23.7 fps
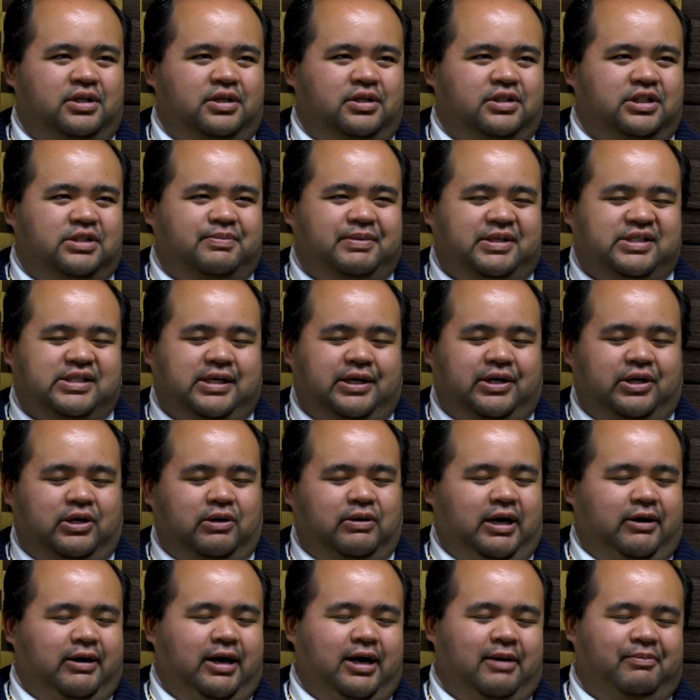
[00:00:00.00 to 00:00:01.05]
Just because I know
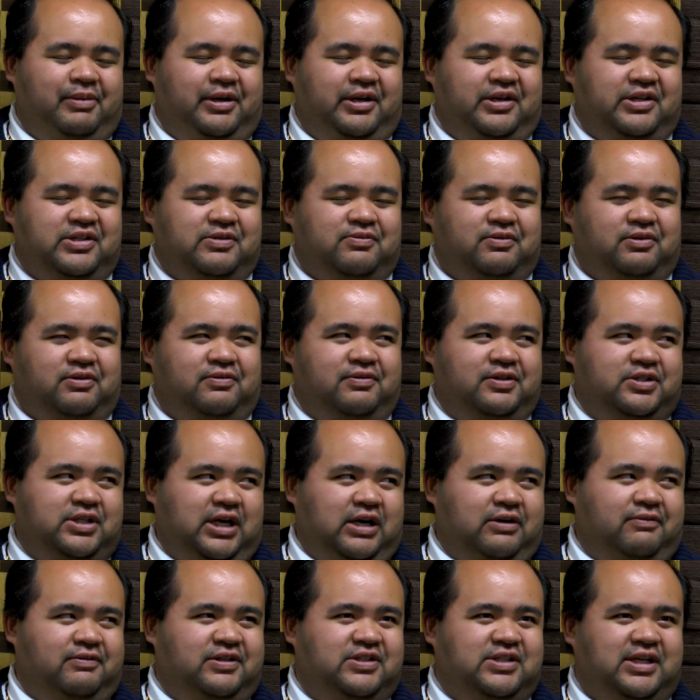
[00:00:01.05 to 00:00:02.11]
how happy it is for a
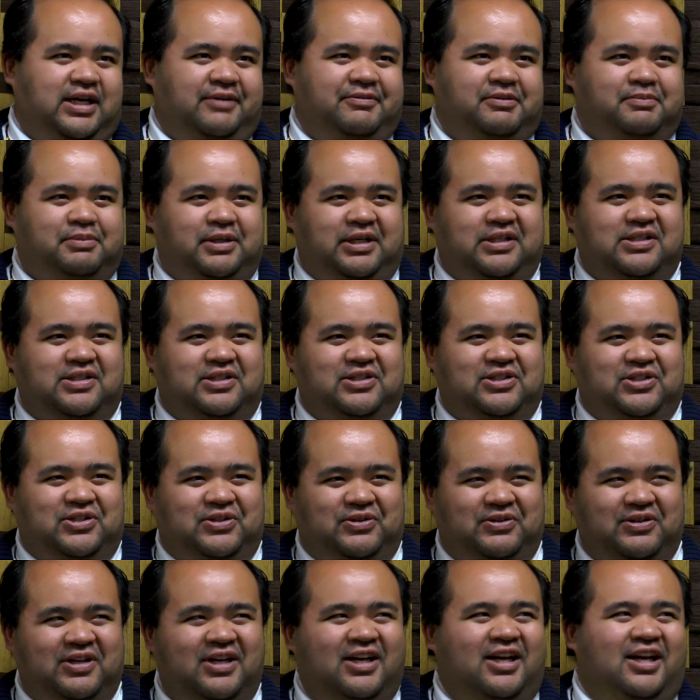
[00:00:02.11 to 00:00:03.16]
photographer to have a place to
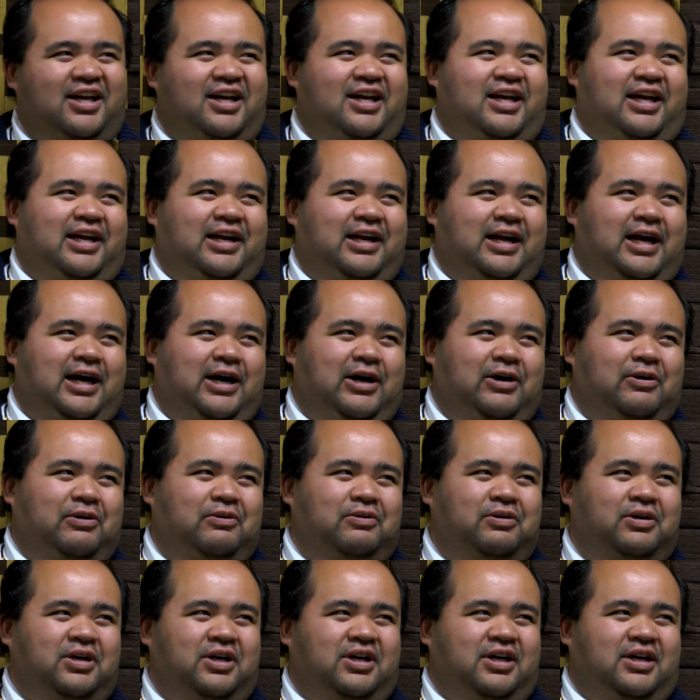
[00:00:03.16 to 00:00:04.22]
shoot and
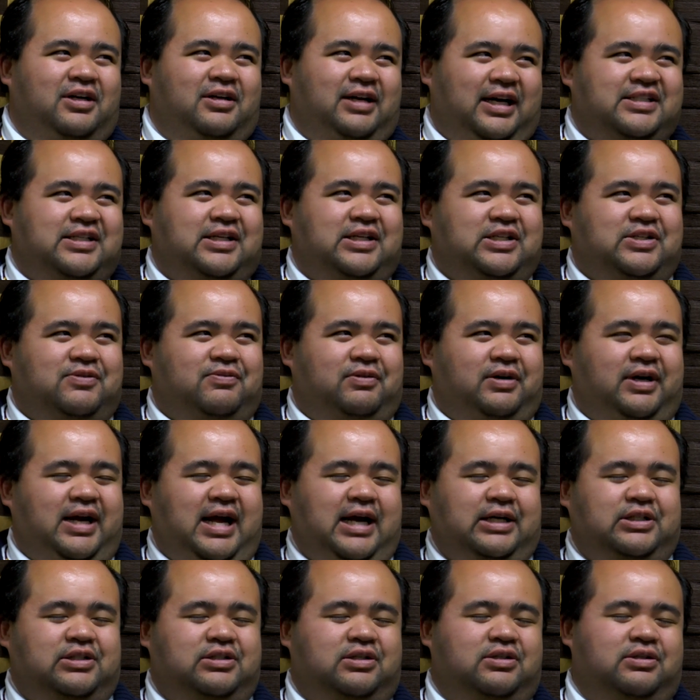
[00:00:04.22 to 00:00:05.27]
how nice it is for an
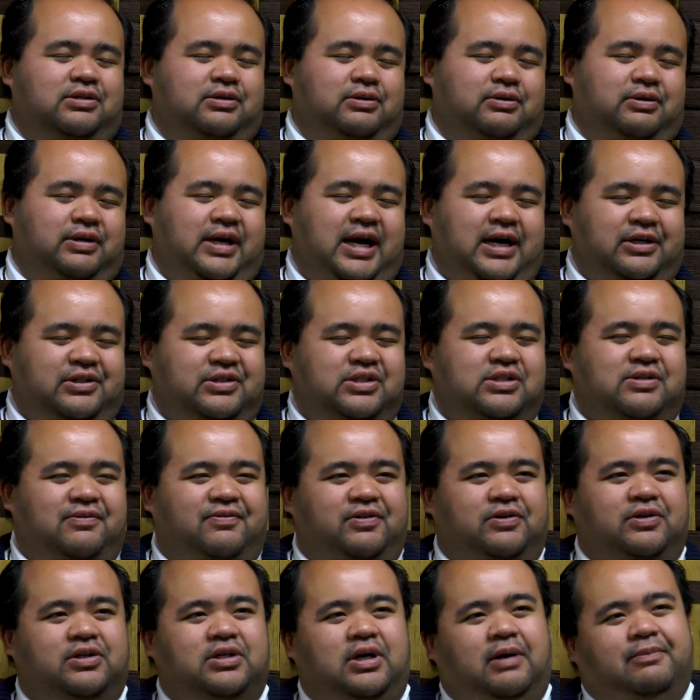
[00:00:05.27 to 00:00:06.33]
actor or actress to
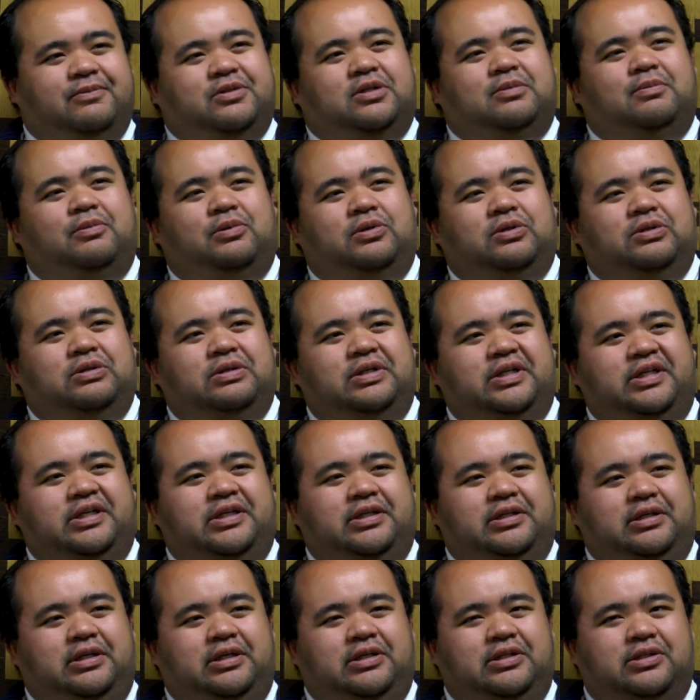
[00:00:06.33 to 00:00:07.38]
feel comfortable
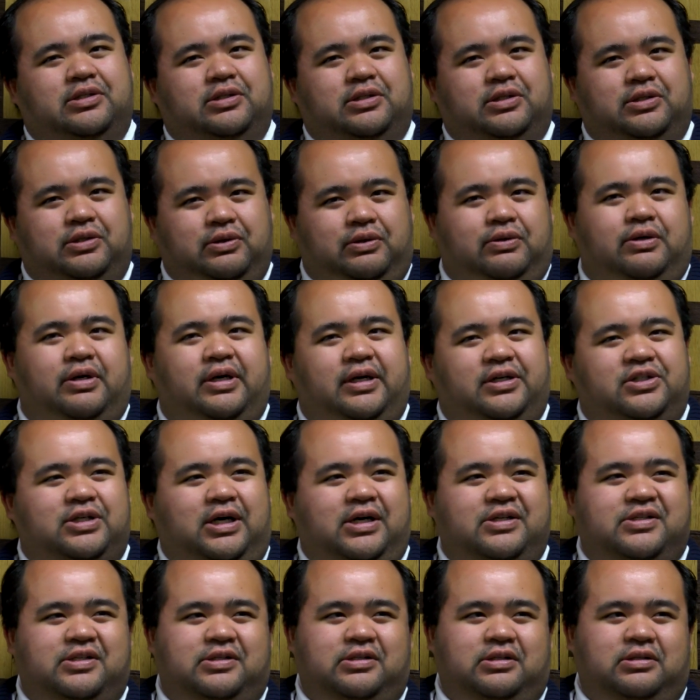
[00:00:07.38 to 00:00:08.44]
and to do their
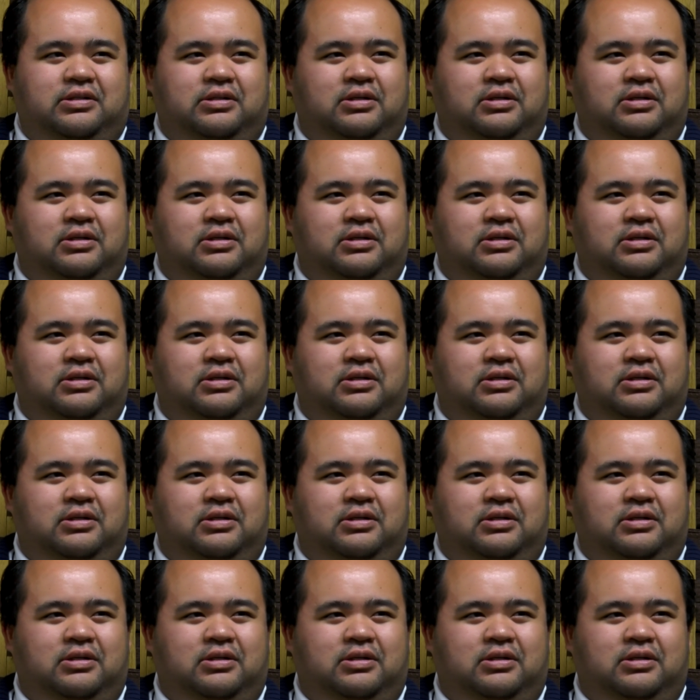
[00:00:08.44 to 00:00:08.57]
headshots.